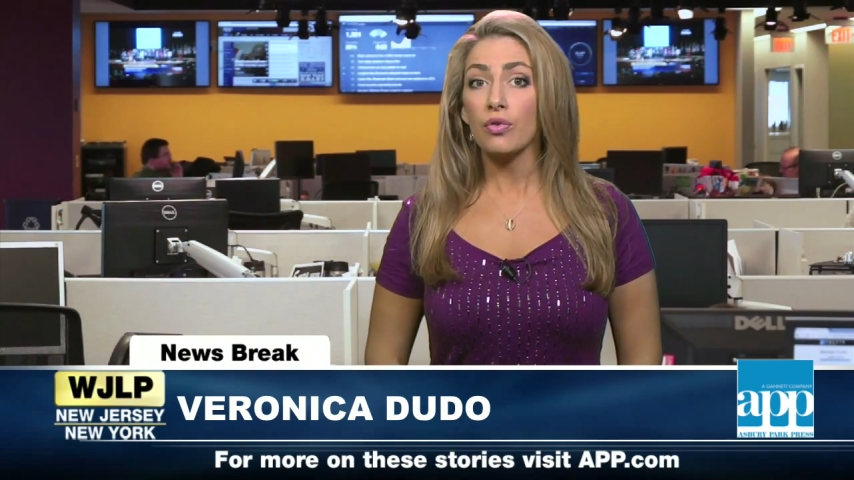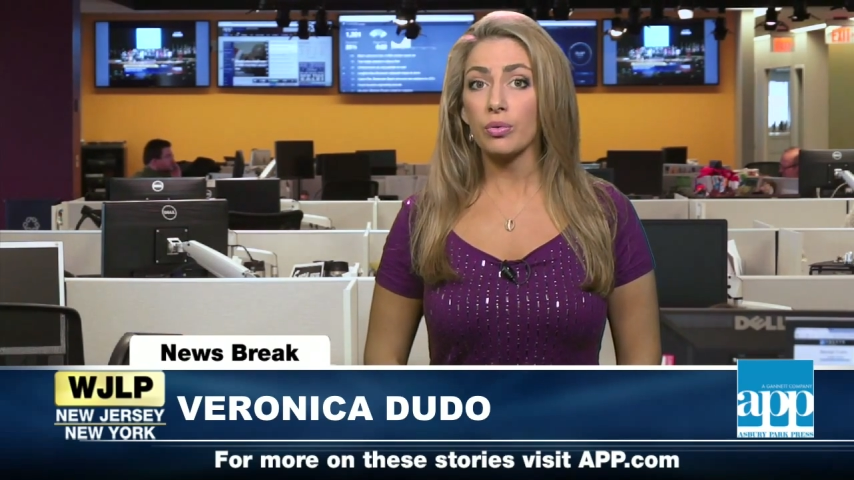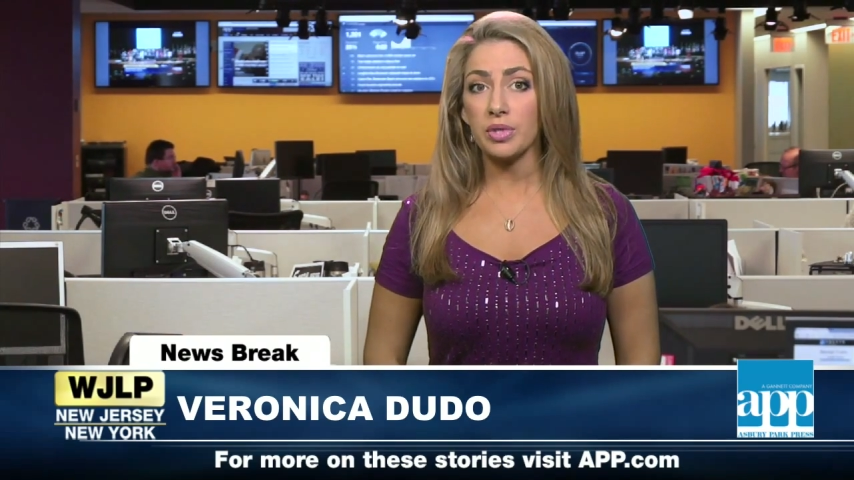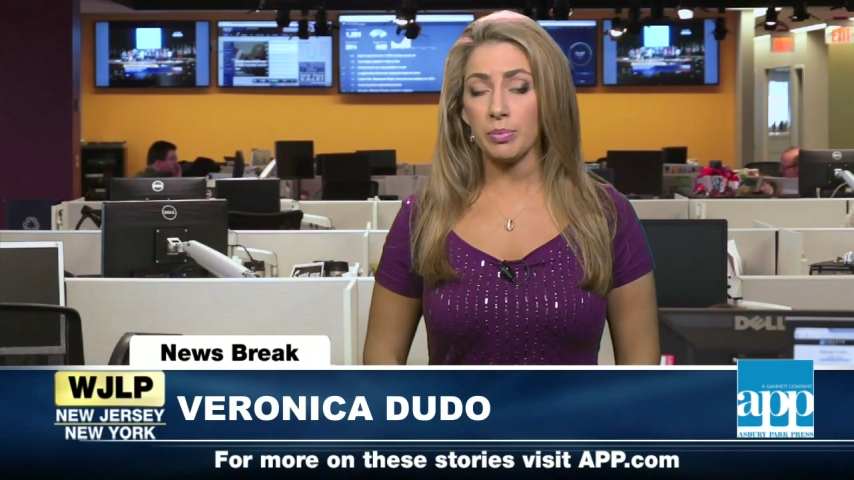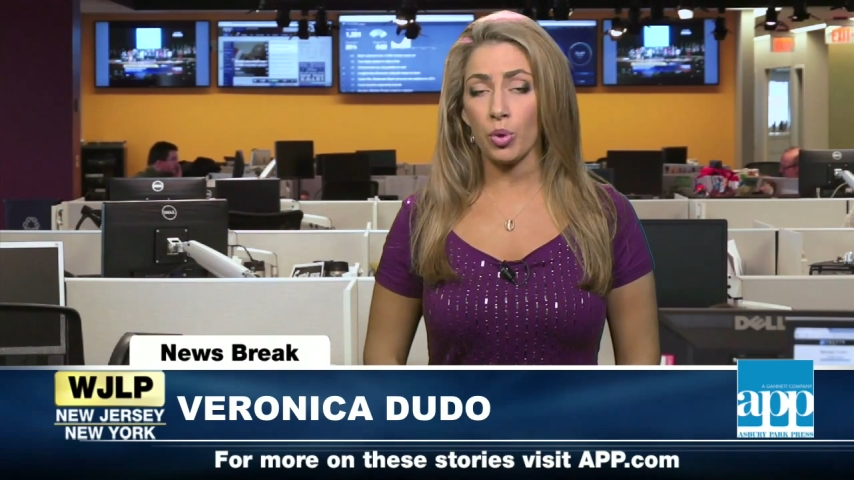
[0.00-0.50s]

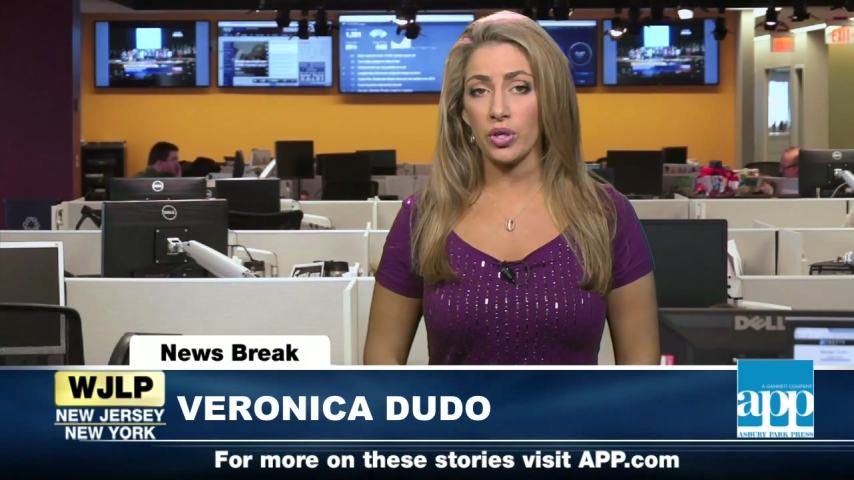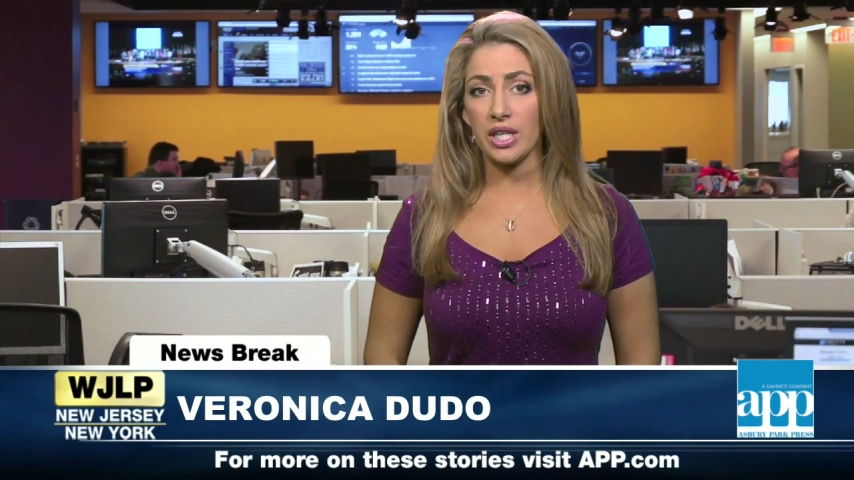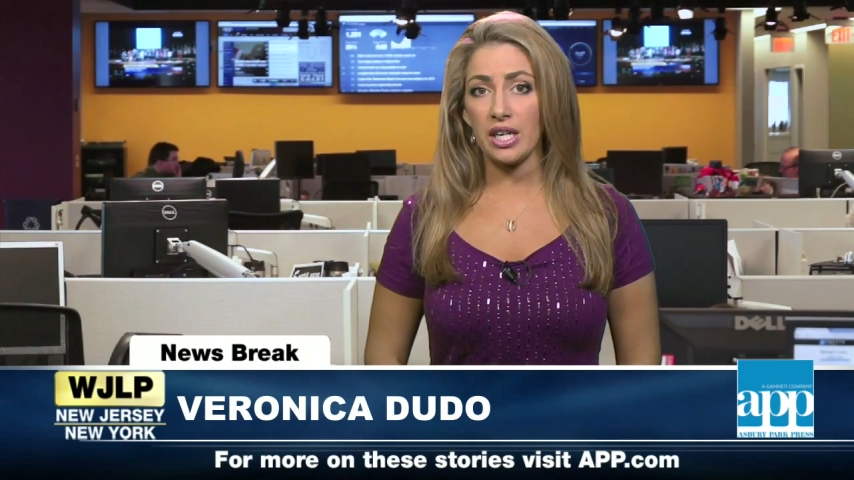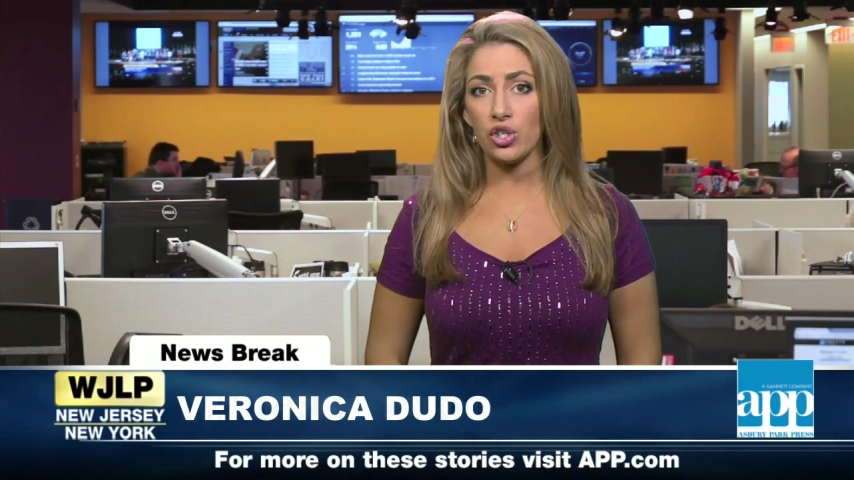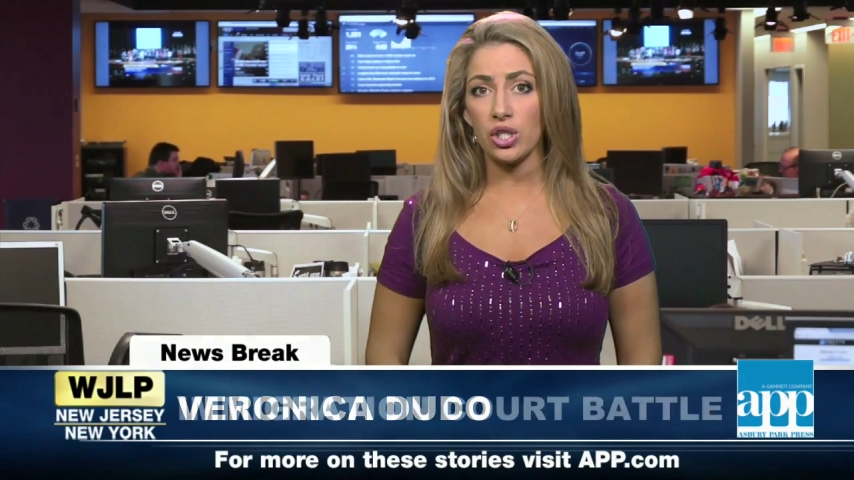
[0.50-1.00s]
from
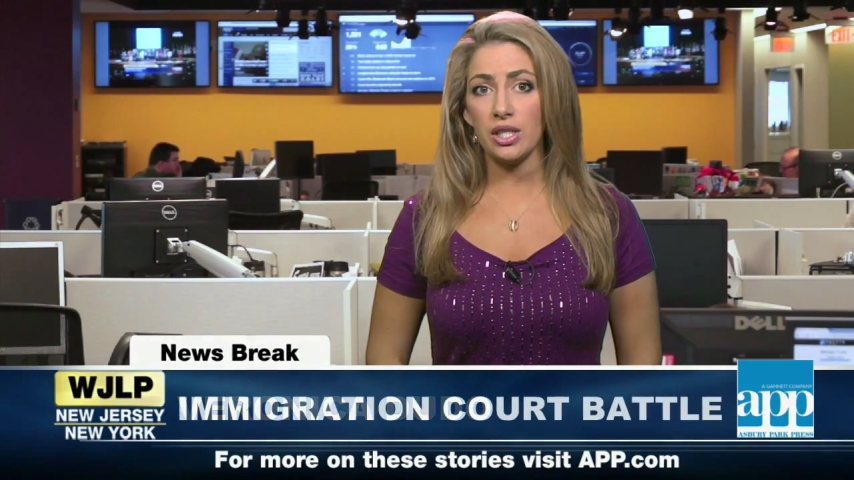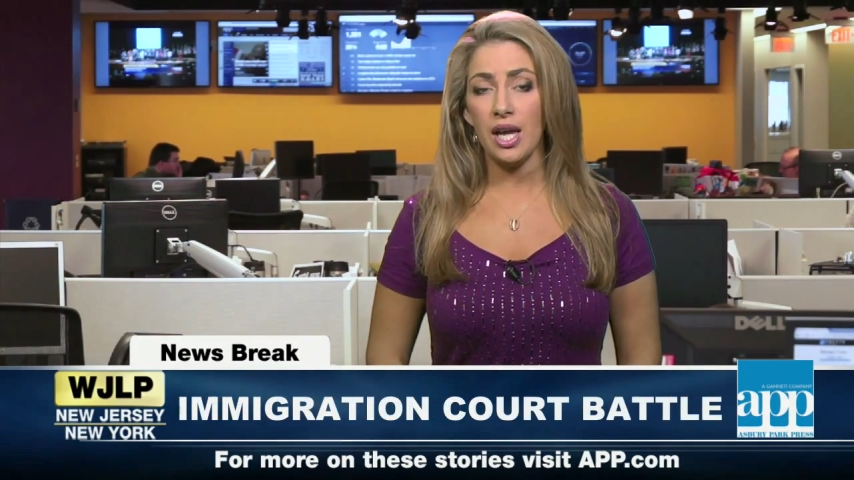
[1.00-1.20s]
deportation.